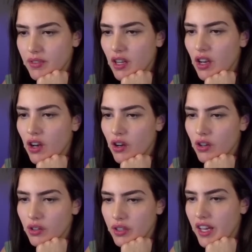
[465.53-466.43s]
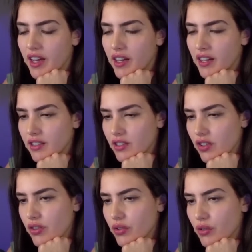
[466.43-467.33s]
Oh, yeah, there's
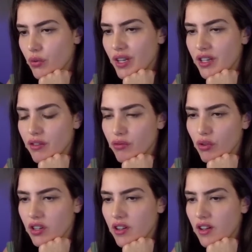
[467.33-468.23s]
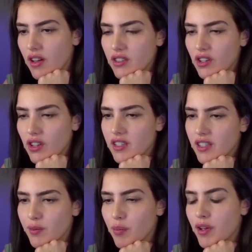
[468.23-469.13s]
also queen d4. So I guess
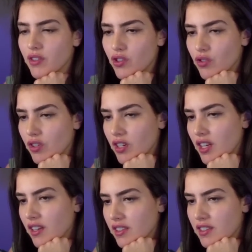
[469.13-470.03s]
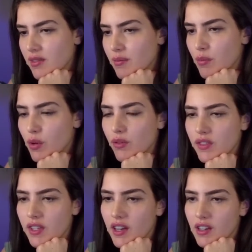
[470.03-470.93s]
this puzzle is tricky because it's
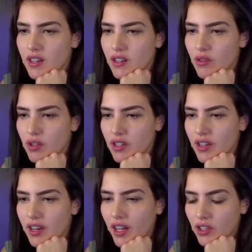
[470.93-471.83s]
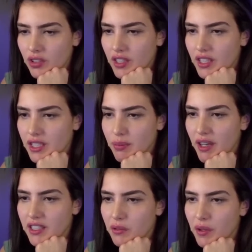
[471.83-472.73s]
moves that you wouldn't naturally
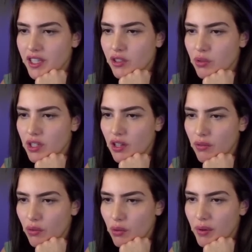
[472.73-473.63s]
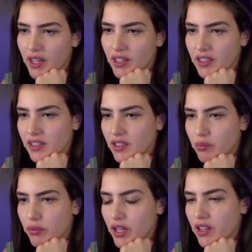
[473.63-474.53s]
expect. And why is queen d4 better? Because you're
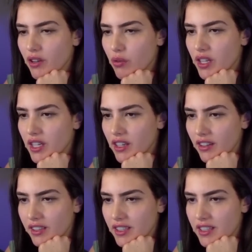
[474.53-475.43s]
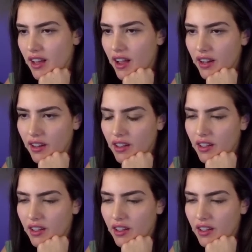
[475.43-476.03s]
bringing the queen in on the attack.